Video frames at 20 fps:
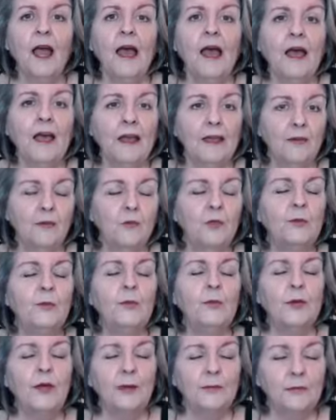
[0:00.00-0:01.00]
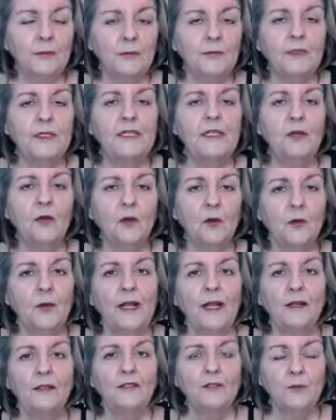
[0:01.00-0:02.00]
I would probably go
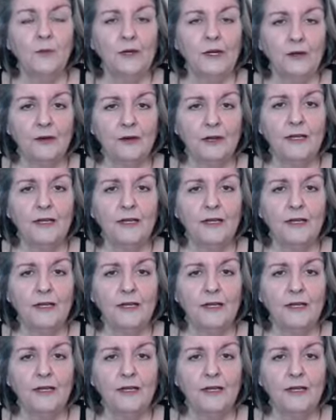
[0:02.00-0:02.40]
elsewhere